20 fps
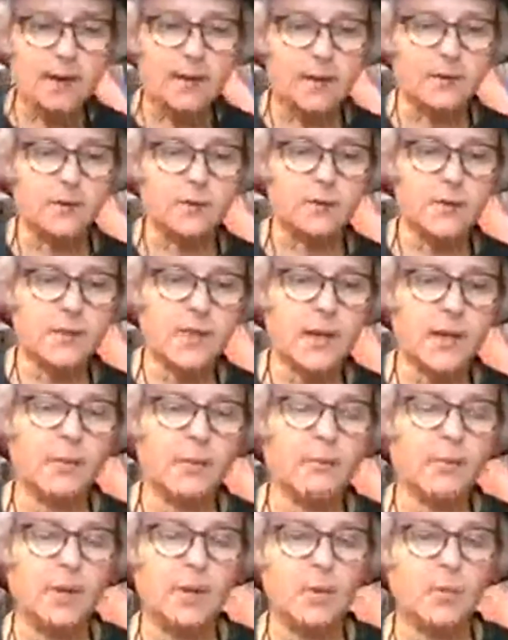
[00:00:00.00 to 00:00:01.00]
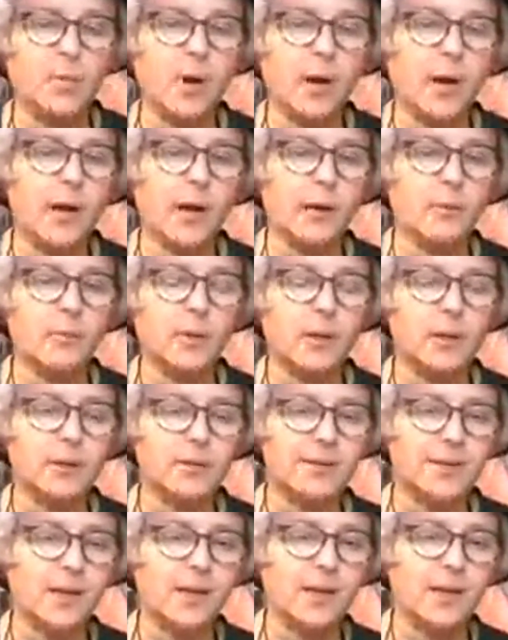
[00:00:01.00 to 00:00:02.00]
and it'll take me a while
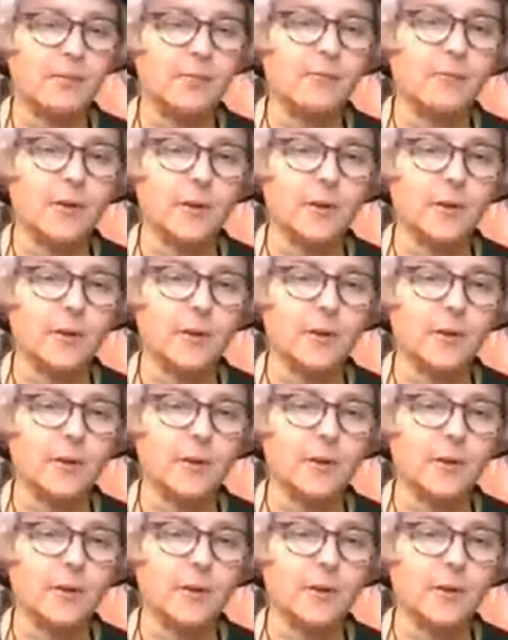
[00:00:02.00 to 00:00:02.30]
because I am